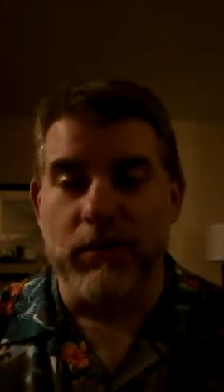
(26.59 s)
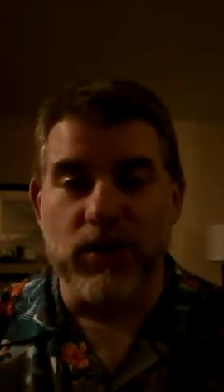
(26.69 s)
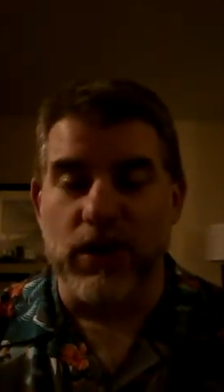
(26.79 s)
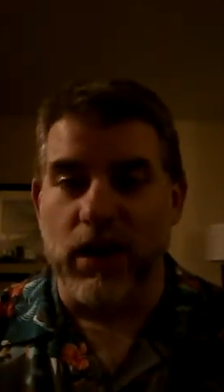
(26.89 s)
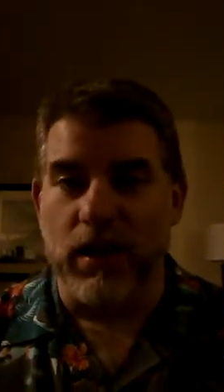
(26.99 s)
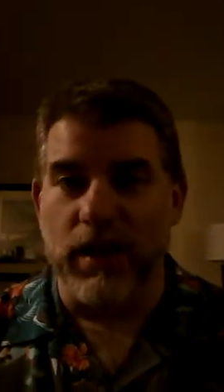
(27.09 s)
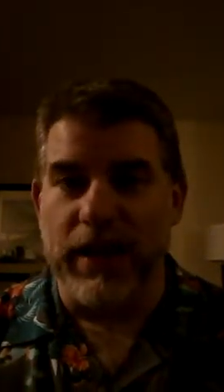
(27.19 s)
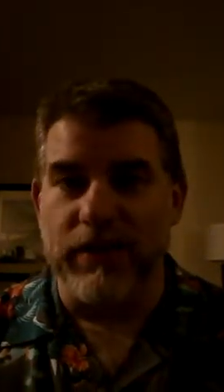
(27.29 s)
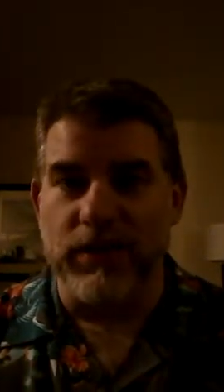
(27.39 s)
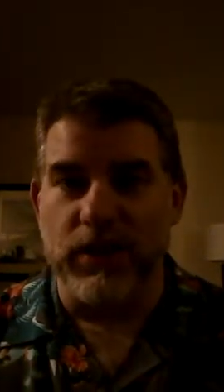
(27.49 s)
Took a
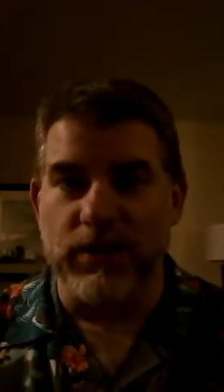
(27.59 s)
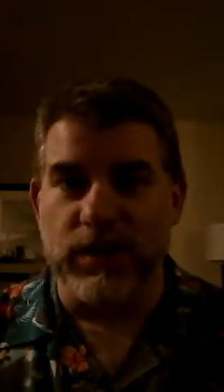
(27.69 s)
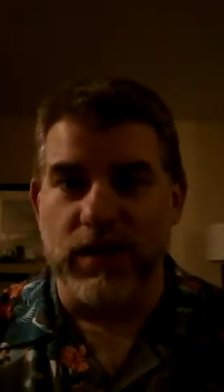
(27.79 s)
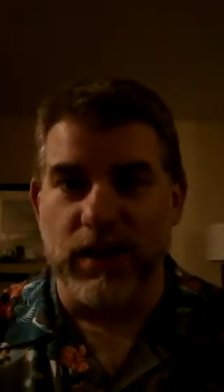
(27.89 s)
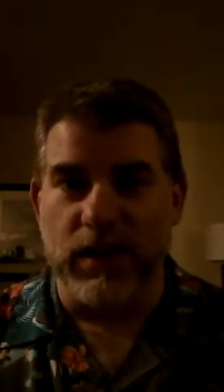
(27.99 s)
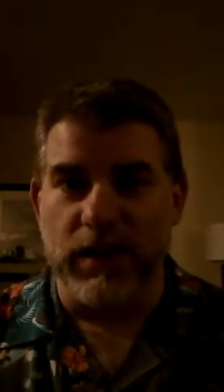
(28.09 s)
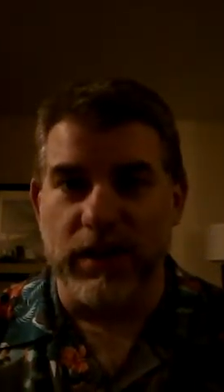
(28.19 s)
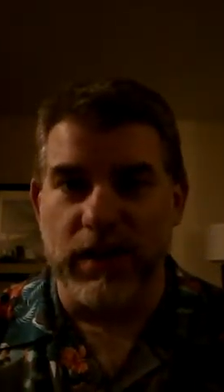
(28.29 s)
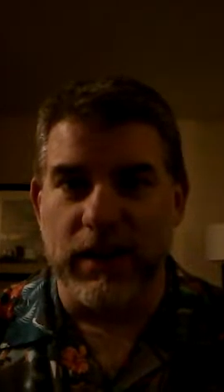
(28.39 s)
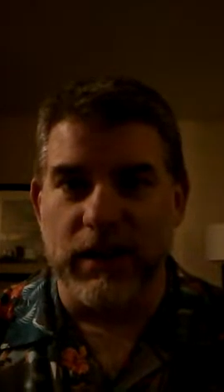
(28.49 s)
lot of notes
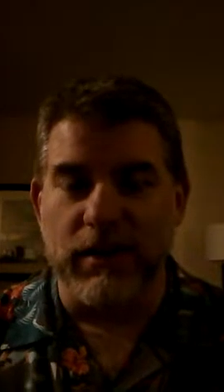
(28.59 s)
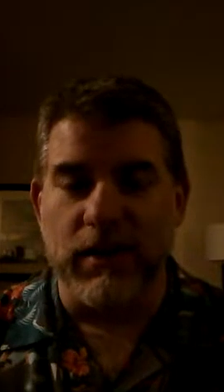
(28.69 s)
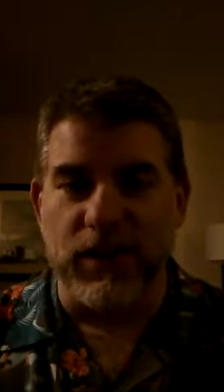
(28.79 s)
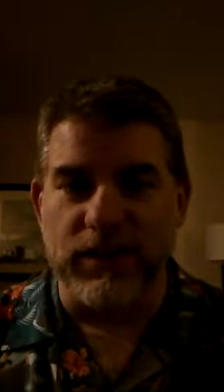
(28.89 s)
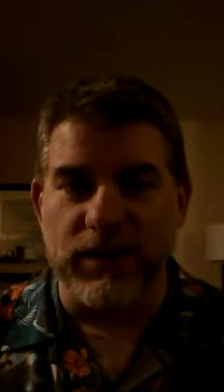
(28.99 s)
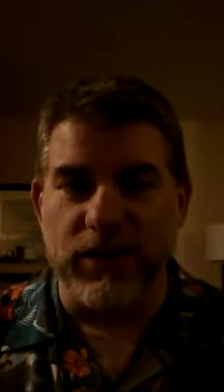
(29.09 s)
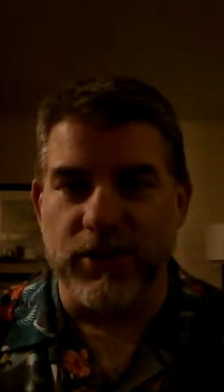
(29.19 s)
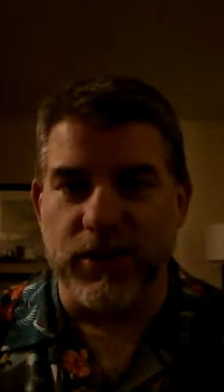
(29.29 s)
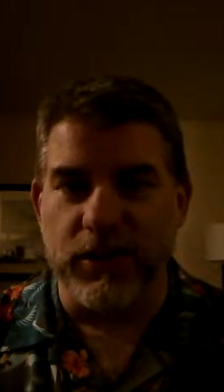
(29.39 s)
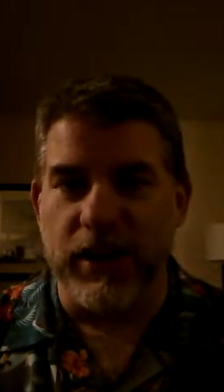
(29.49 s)
on things that they're
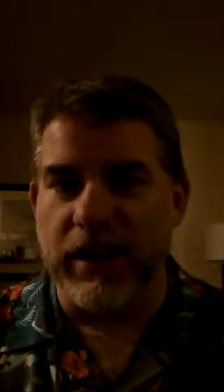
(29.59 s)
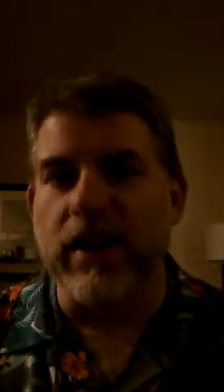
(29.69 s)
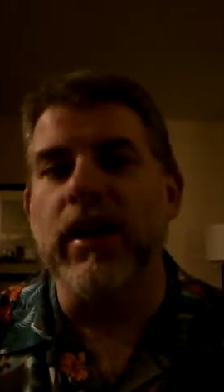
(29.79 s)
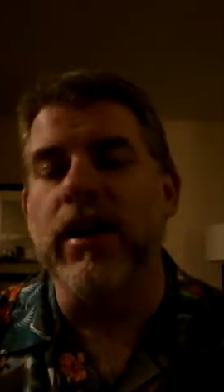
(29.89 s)
doing.